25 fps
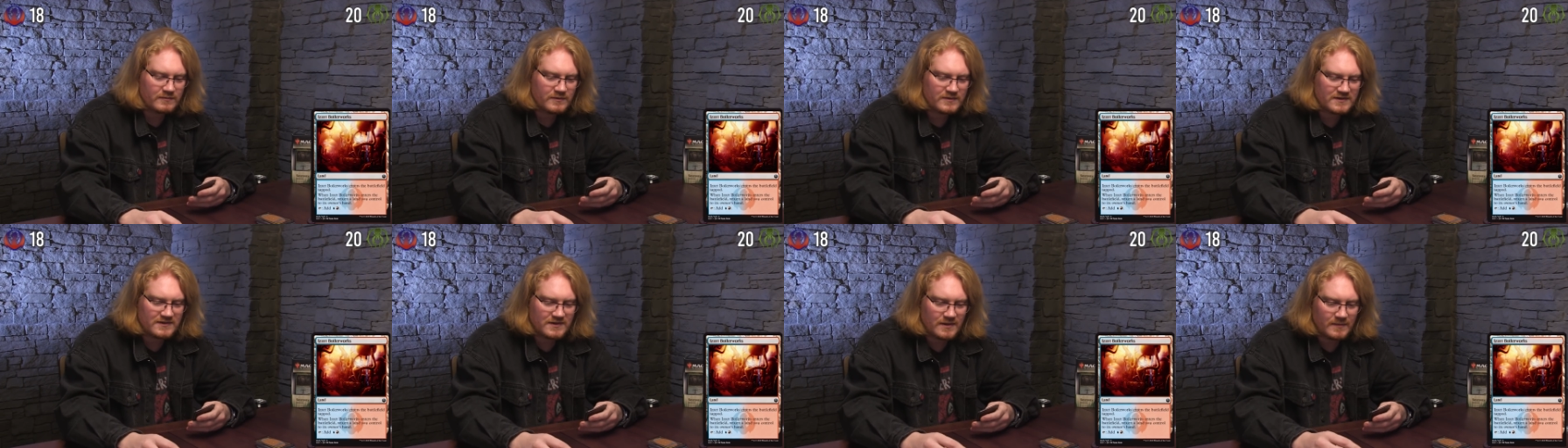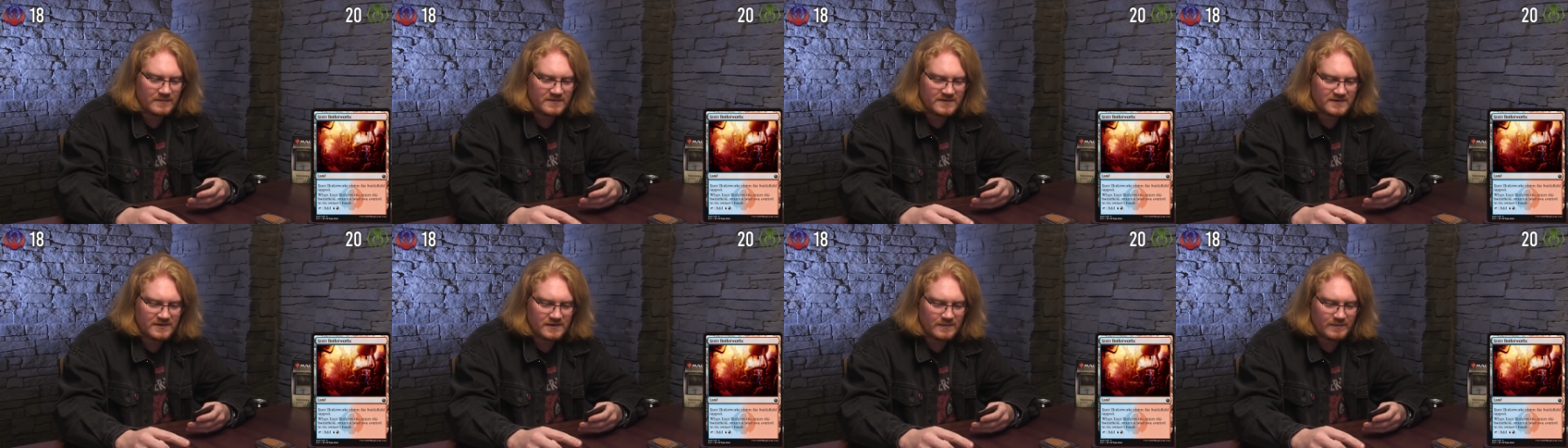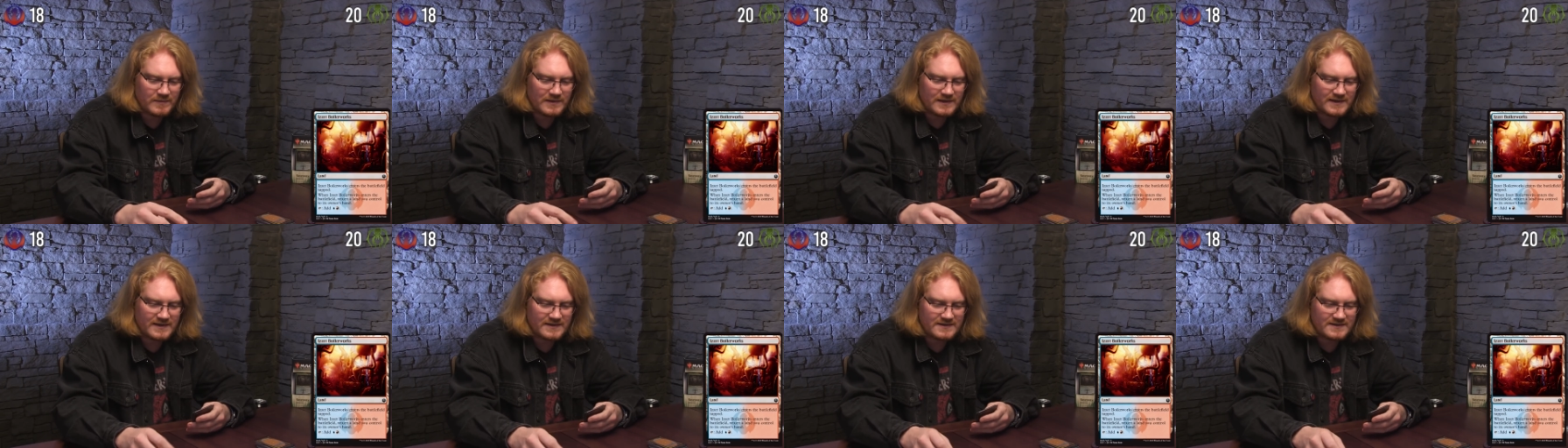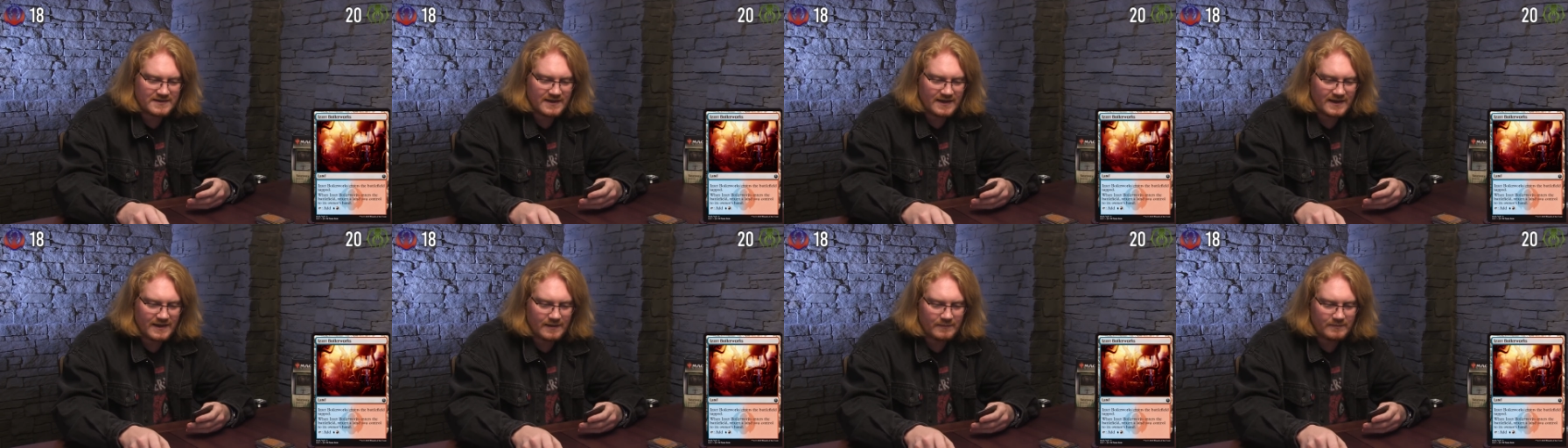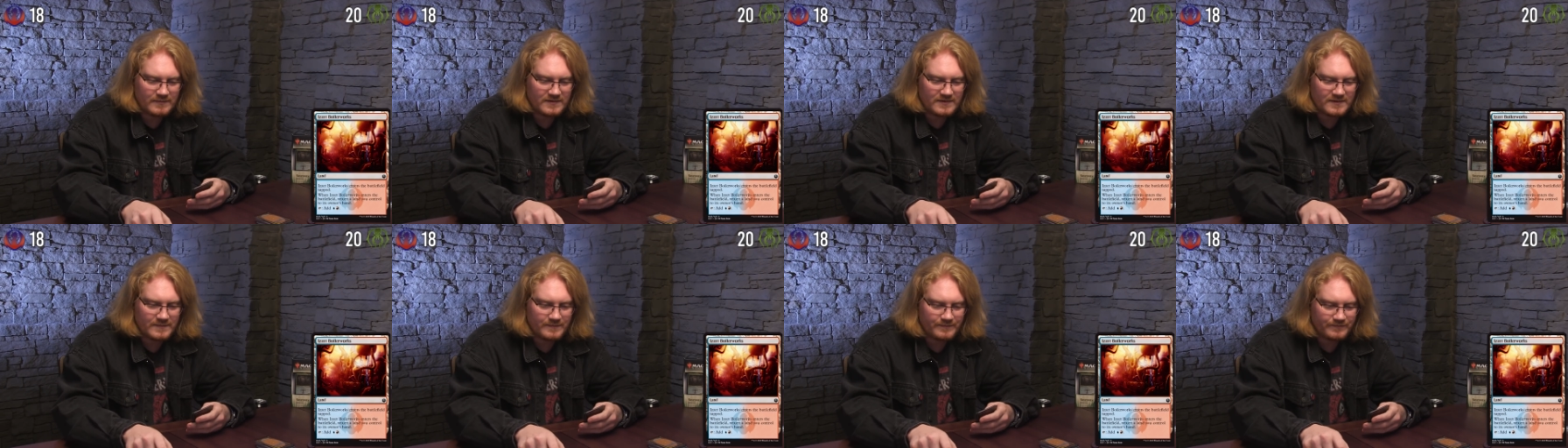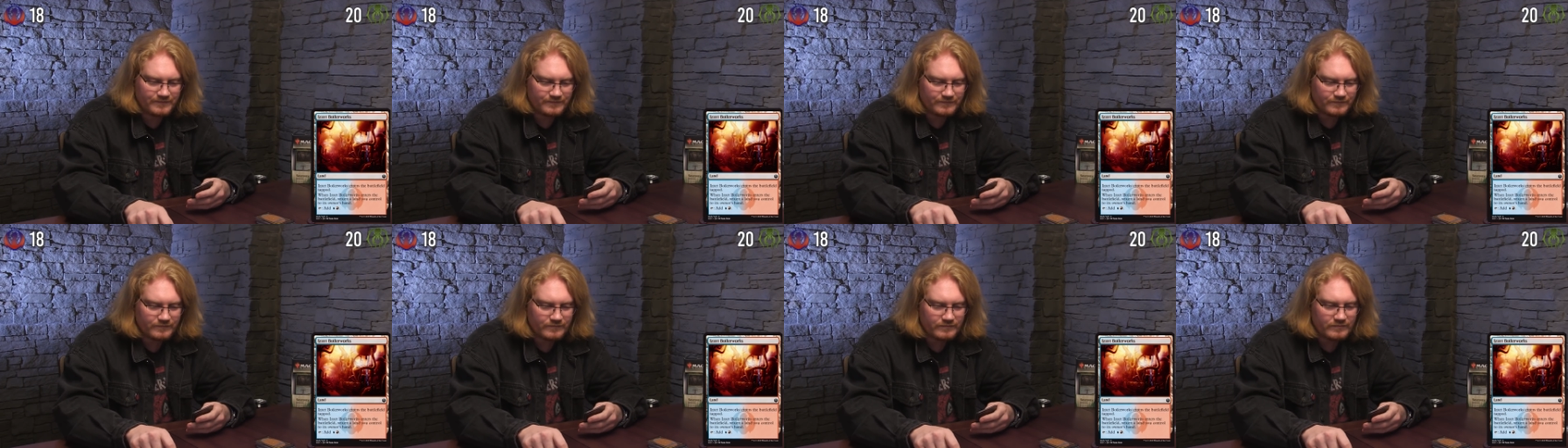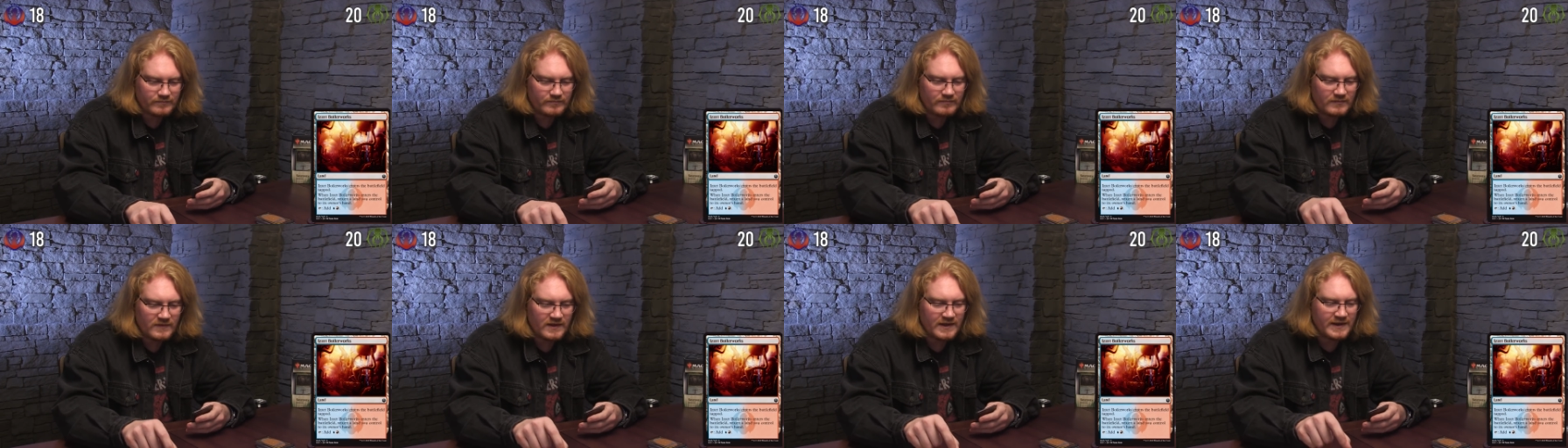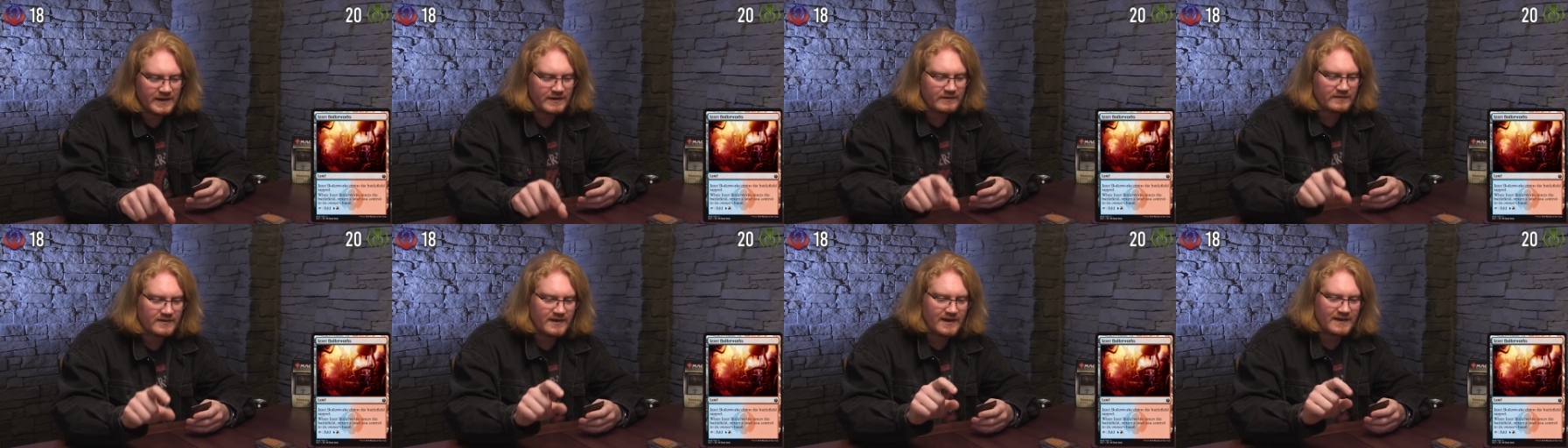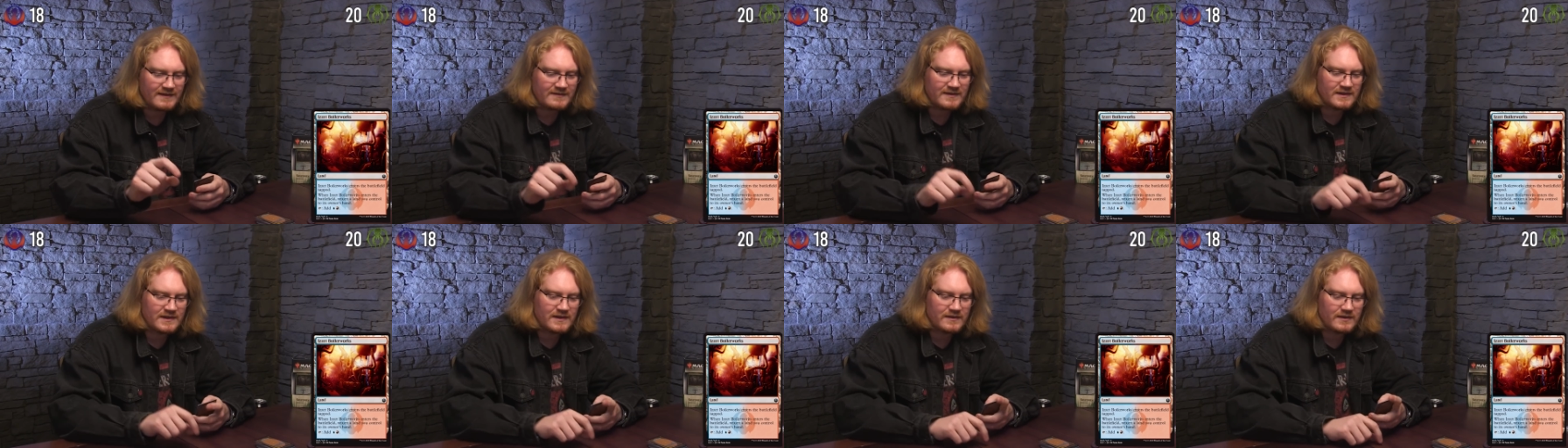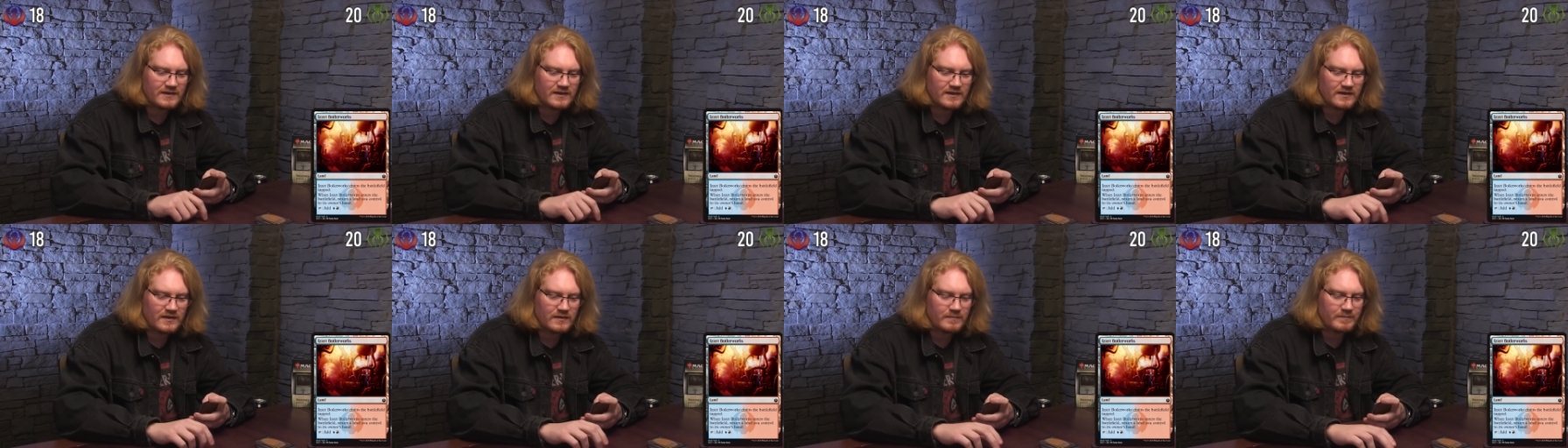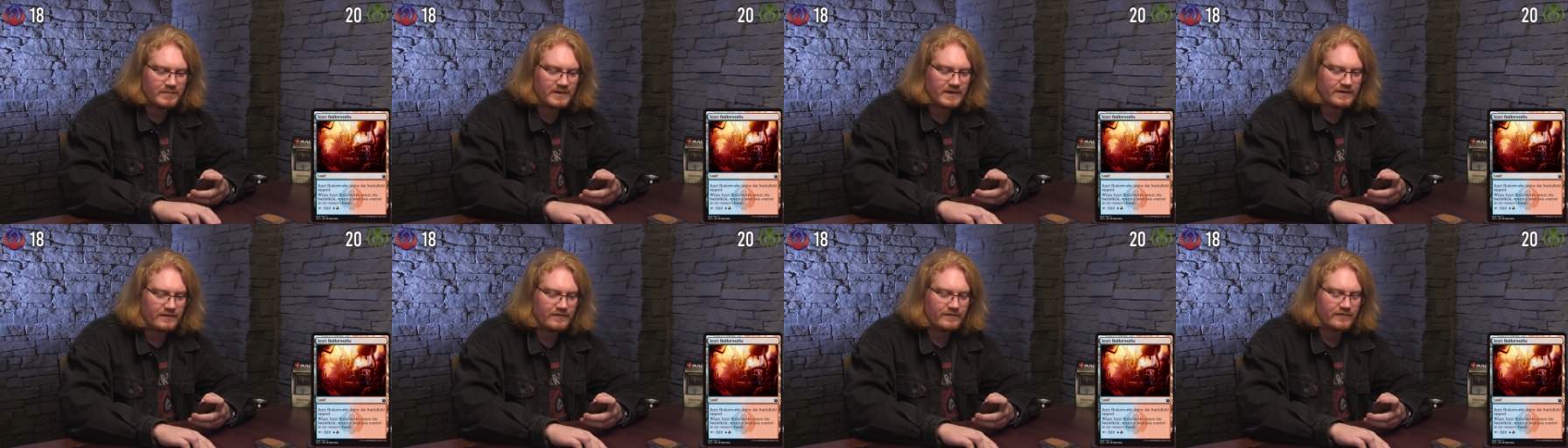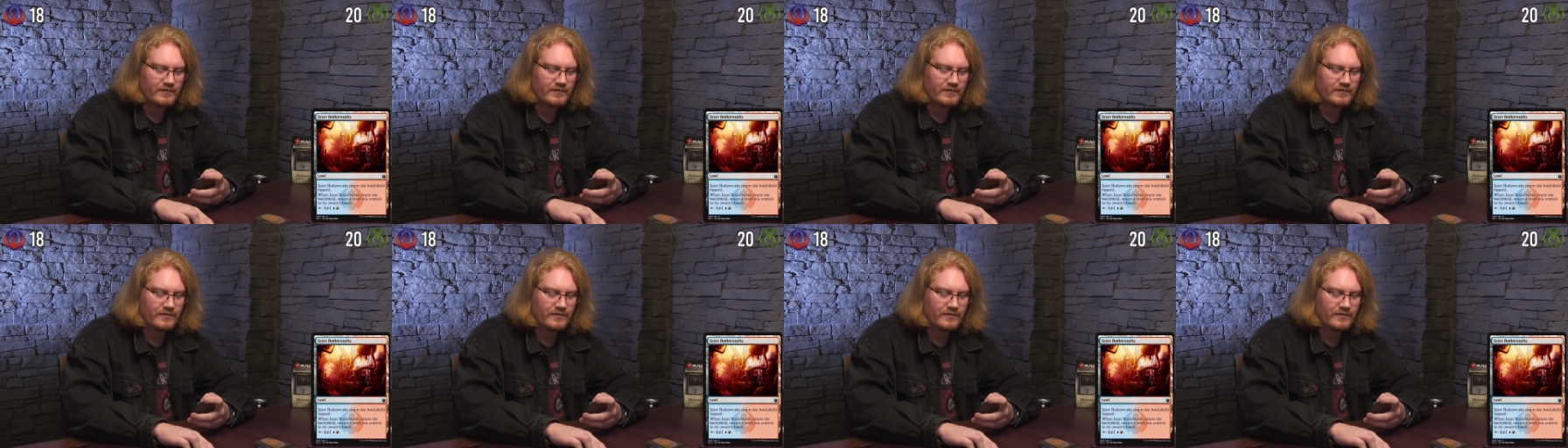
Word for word: which comes into play tapped, and it takes another card back